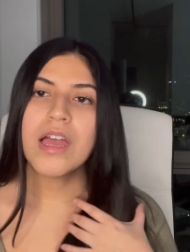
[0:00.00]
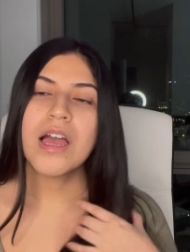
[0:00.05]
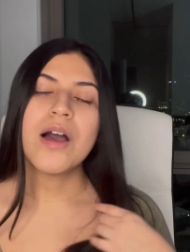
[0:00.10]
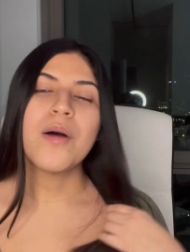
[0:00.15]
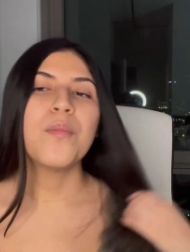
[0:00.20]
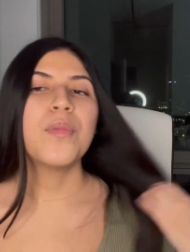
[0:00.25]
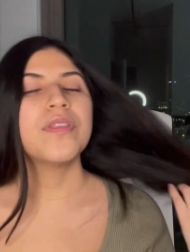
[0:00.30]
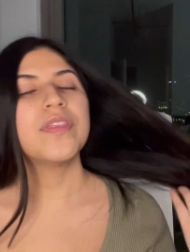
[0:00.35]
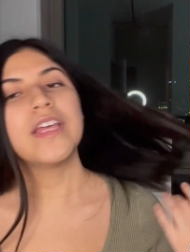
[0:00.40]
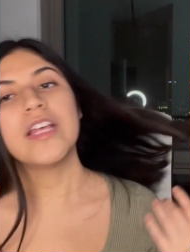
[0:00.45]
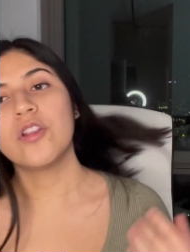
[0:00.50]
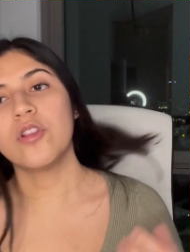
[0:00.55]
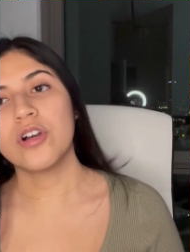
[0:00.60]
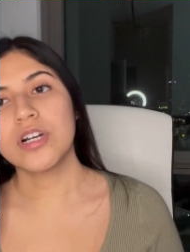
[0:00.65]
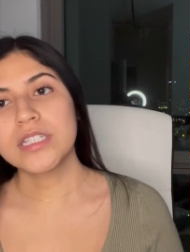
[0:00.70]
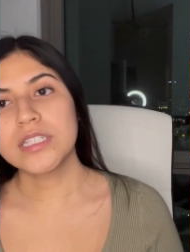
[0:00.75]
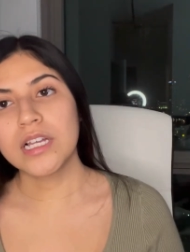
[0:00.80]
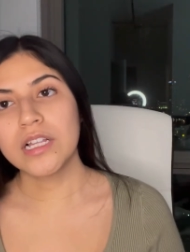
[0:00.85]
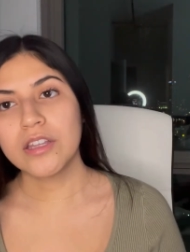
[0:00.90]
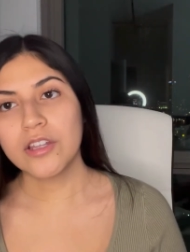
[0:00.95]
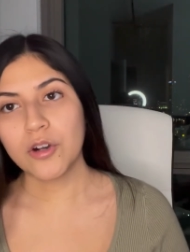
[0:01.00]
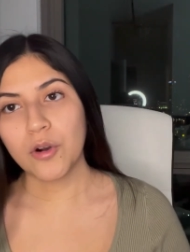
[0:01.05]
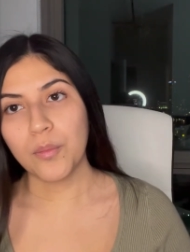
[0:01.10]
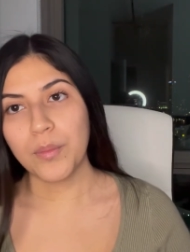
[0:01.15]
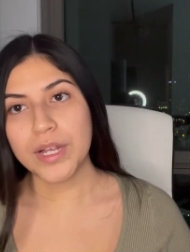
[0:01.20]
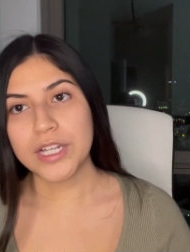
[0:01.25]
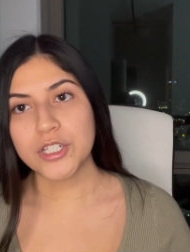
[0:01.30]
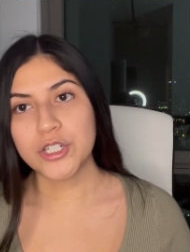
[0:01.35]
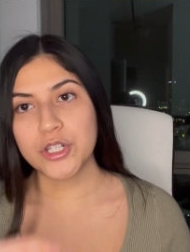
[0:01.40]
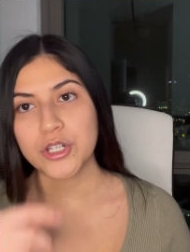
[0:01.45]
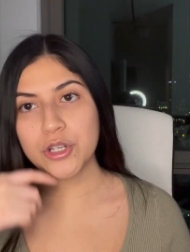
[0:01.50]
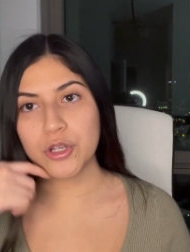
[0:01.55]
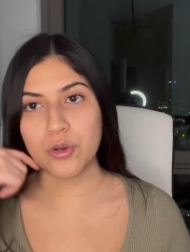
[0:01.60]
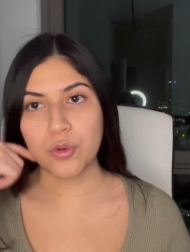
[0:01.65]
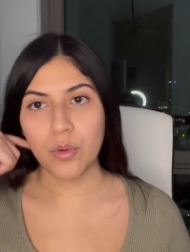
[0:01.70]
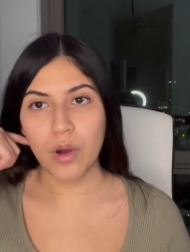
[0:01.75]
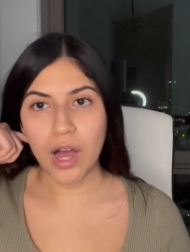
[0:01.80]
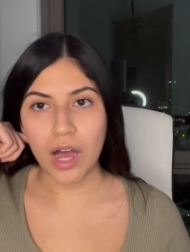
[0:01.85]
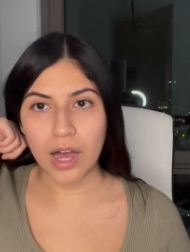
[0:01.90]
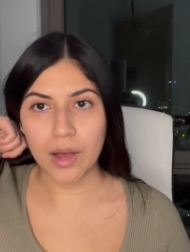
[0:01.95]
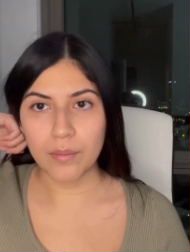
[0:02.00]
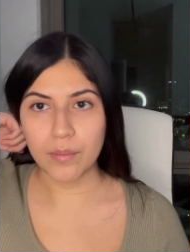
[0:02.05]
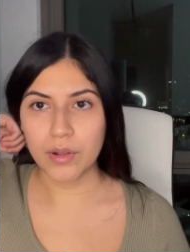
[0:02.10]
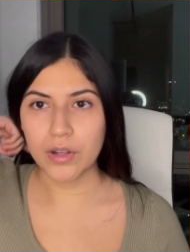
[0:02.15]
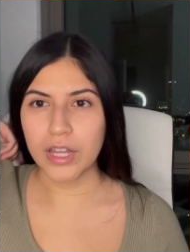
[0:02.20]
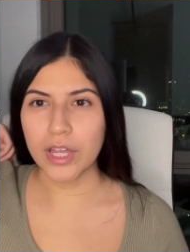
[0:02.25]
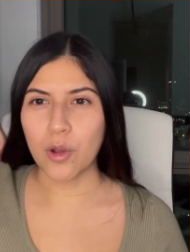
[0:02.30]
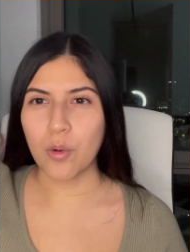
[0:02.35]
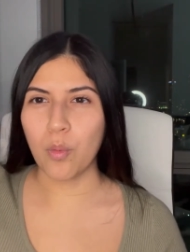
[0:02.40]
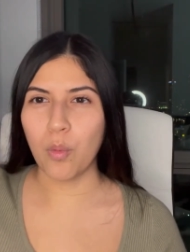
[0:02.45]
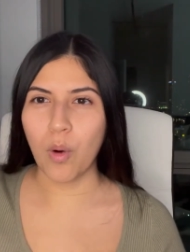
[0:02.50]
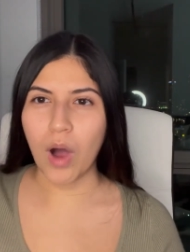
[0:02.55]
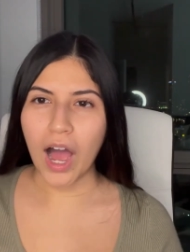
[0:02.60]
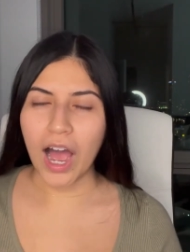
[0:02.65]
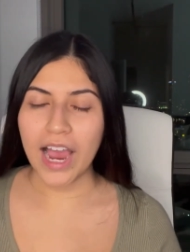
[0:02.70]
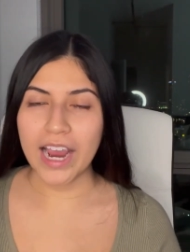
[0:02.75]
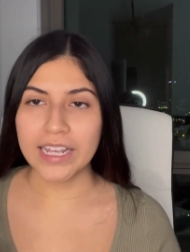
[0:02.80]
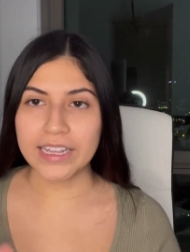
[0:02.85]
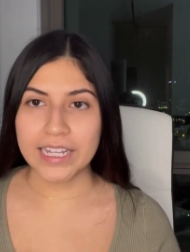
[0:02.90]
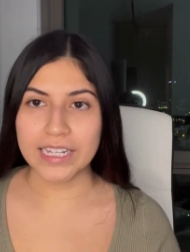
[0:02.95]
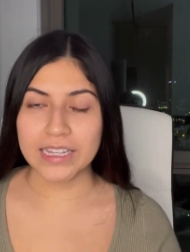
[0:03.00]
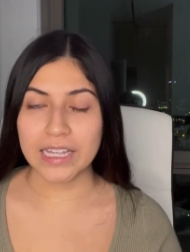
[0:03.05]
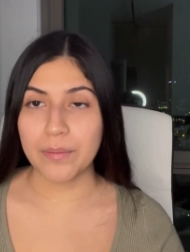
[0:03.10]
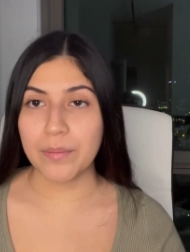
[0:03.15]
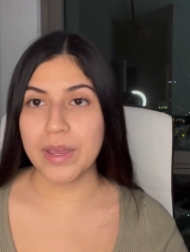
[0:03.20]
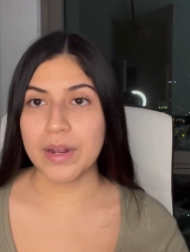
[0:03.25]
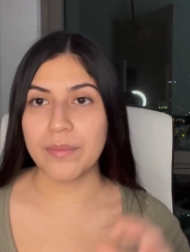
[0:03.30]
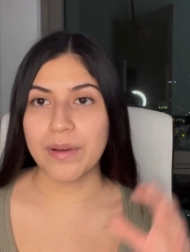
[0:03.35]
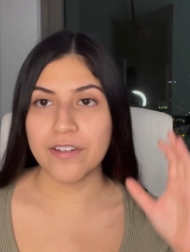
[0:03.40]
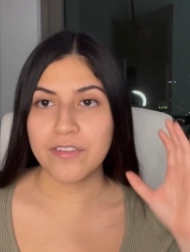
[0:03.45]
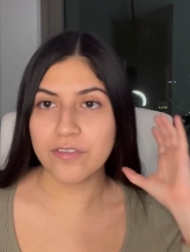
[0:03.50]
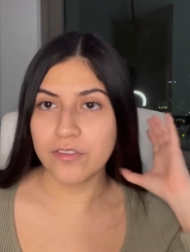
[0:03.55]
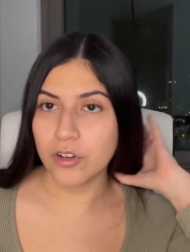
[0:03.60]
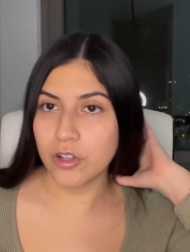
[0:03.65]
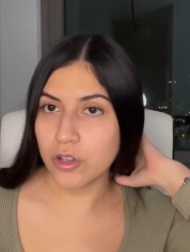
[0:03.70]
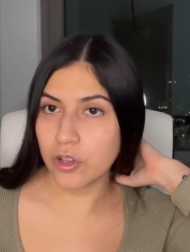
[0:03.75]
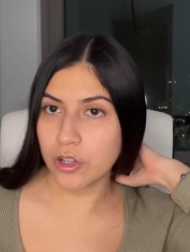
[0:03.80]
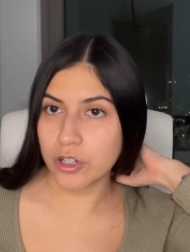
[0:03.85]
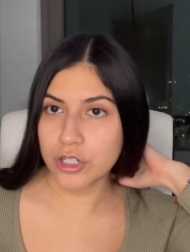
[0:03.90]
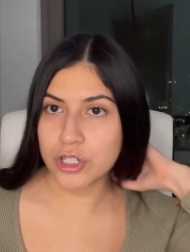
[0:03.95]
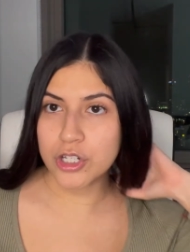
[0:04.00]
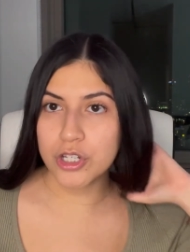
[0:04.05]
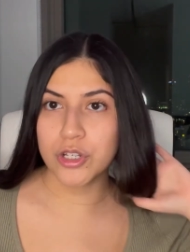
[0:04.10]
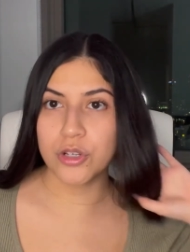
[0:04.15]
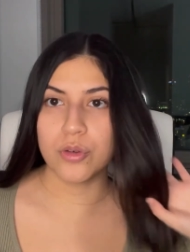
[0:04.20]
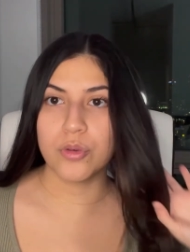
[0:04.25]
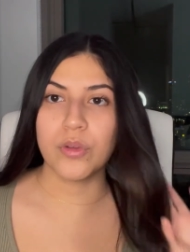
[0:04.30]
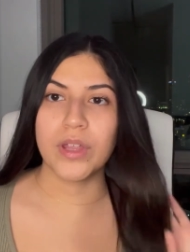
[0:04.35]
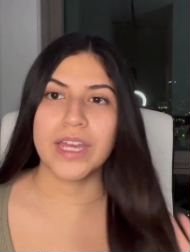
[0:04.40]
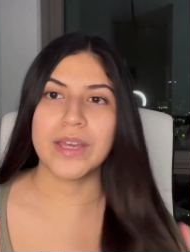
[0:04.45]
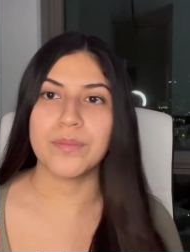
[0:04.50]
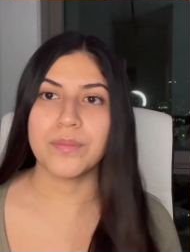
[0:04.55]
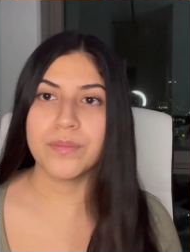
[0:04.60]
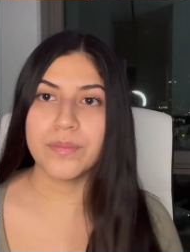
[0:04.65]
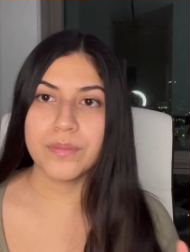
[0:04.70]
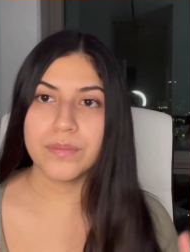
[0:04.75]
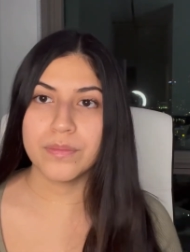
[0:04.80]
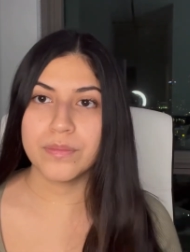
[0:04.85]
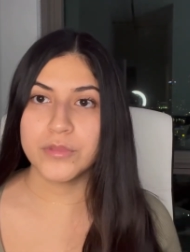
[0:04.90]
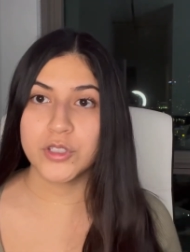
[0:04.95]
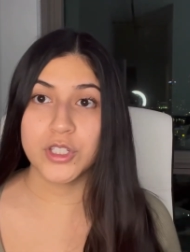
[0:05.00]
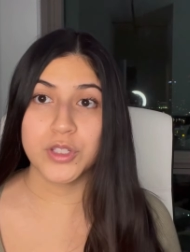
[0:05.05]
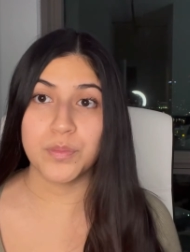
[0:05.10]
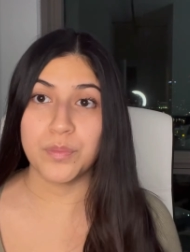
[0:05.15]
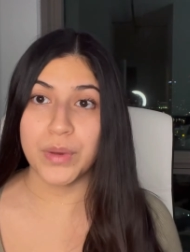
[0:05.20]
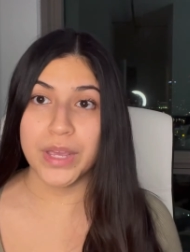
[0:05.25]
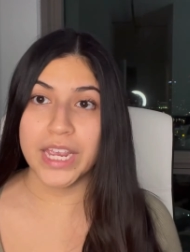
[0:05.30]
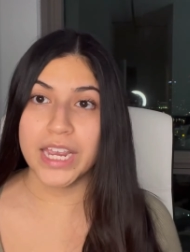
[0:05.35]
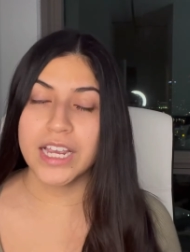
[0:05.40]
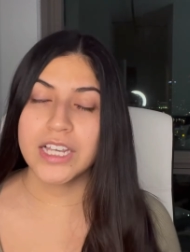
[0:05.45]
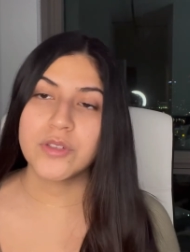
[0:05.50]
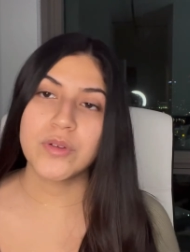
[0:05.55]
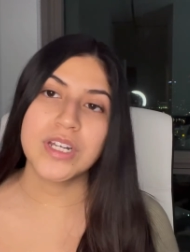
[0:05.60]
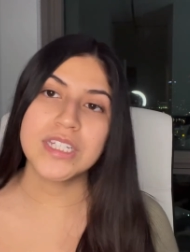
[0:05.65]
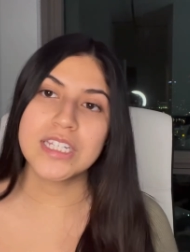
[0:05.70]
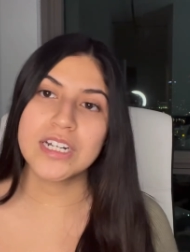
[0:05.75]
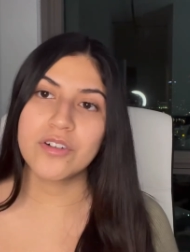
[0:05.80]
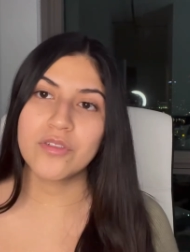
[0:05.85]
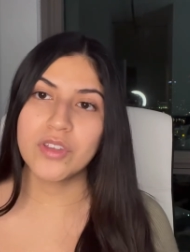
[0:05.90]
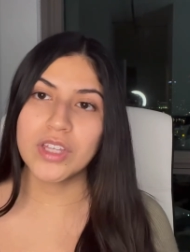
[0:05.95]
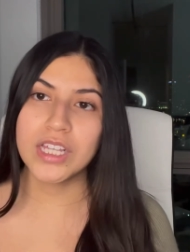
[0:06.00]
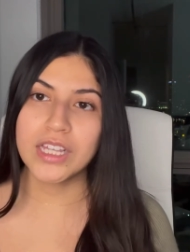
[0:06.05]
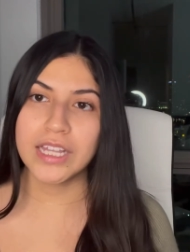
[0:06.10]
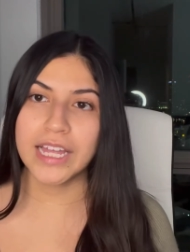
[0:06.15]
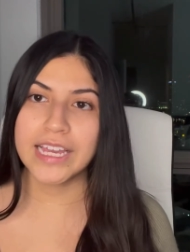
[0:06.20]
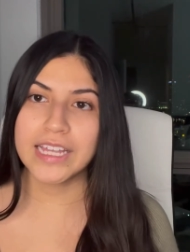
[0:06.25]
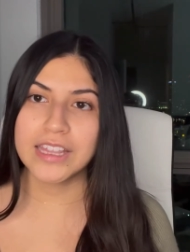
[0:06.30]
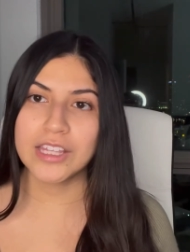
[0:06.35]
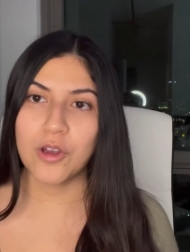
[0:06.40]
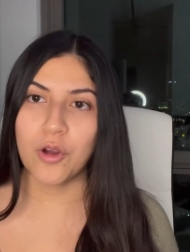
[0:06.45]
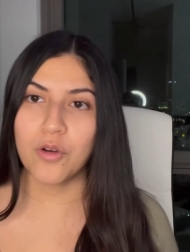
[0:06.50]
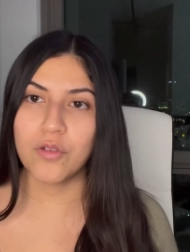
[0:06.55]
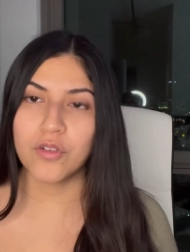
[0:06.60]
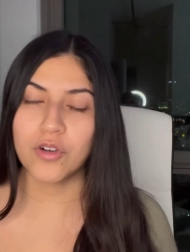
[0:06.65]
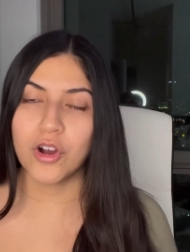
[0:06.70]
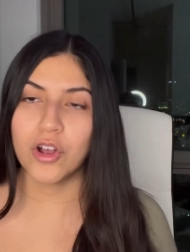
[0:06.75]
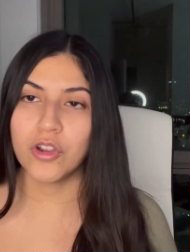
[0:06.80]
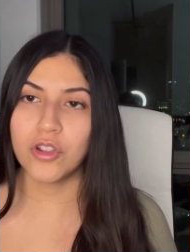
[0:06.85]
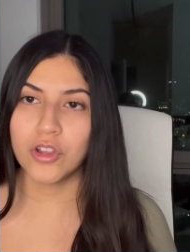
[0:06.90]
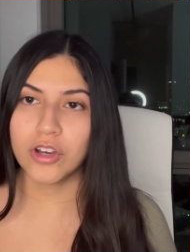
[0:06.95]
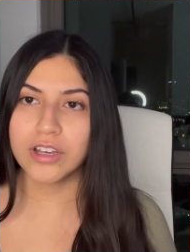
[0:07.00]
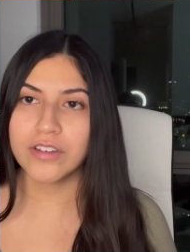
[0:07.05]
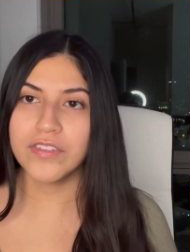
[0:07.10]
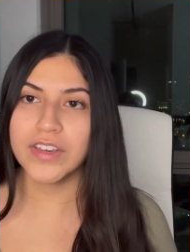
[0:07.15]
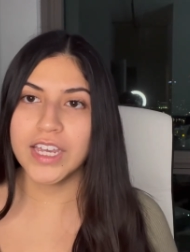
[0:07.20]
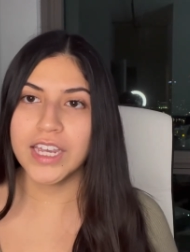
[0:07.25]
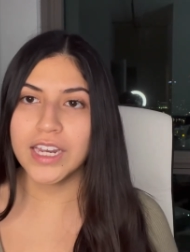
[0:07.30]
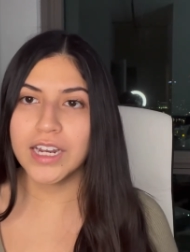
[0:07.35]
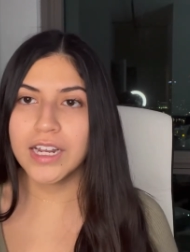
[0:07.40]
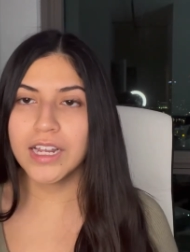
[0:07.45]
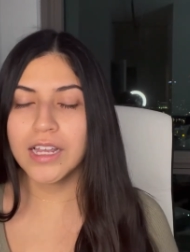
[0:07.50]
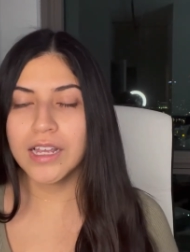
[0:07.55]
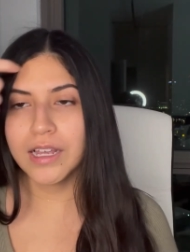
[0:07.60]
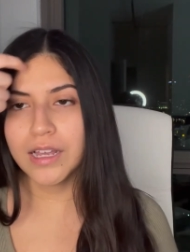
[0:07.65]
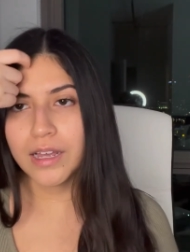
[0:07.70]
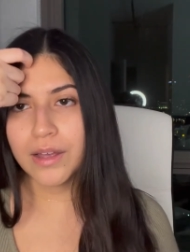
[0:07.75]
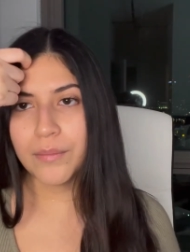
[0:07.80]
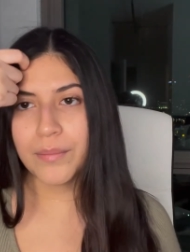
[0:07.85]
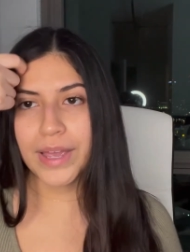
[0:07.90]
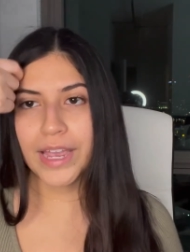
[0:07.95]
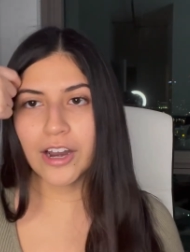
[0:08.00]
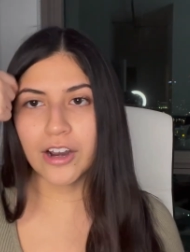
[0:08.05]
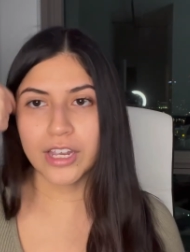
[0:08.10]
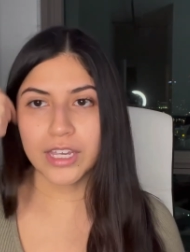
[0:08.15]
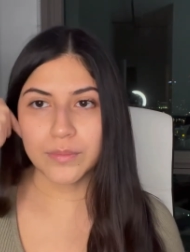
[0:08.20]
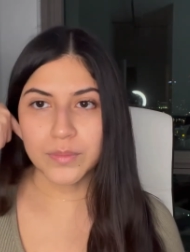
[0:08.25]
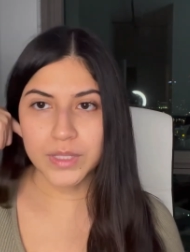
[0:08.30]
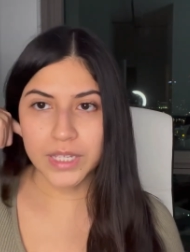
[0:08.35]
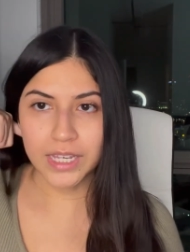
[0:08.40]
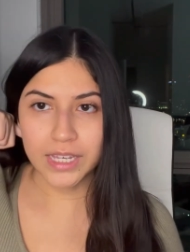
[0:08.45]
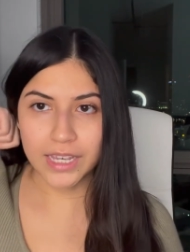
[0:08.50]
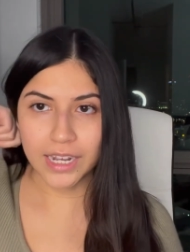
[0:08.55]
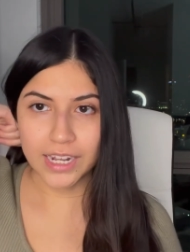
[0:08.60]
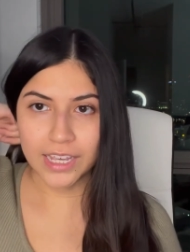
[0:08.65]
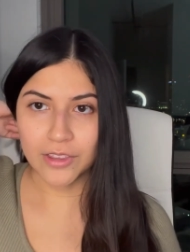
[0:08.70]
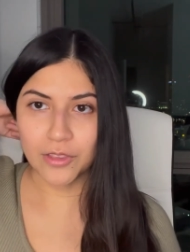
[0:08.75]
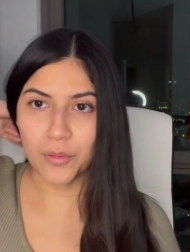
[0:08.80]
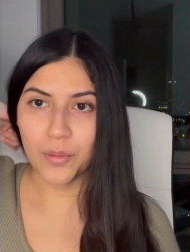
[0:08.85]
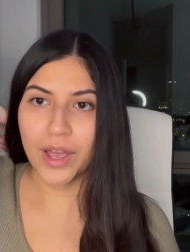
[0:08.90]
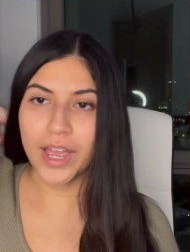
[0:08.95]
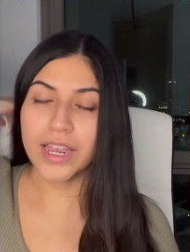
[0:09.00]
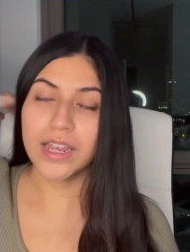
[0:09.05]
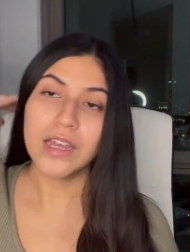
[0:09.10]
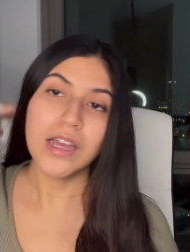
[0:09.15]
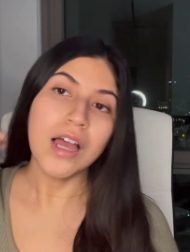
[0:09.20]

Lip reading: but they looked a little bit too like wide, like they made my foot look too like just big, so I didn't really like the overall look of it. My hair keeps like getting in the way.